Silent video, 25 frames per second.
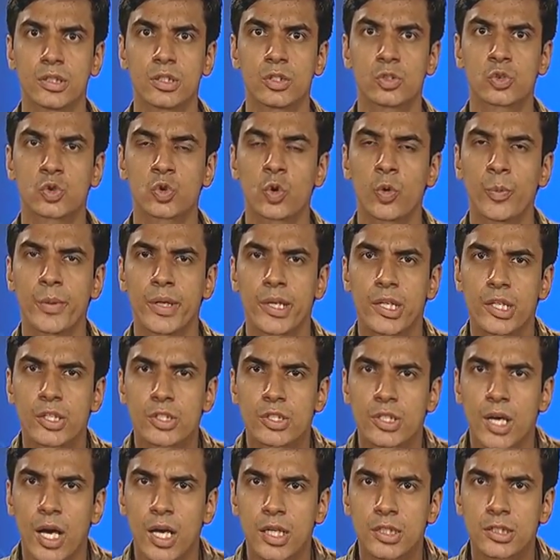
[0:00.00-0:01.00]
so many
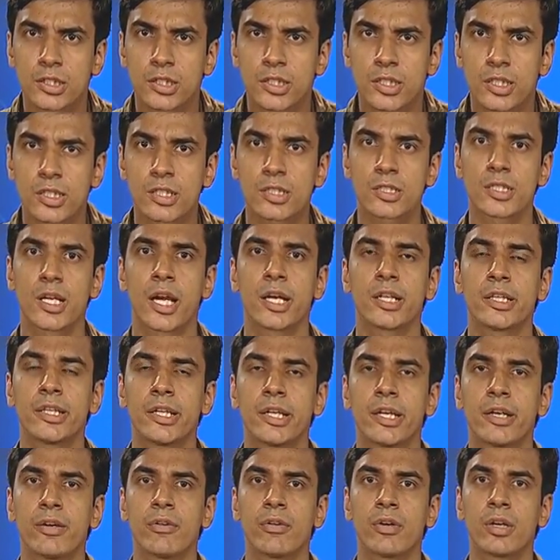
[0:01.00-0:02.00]
charges that
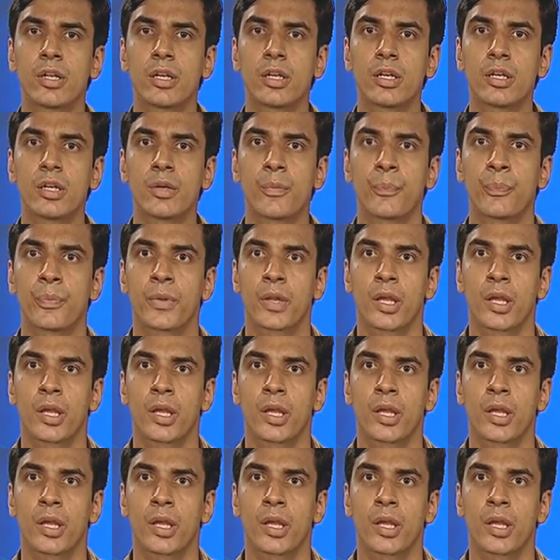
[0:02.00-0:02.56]
they were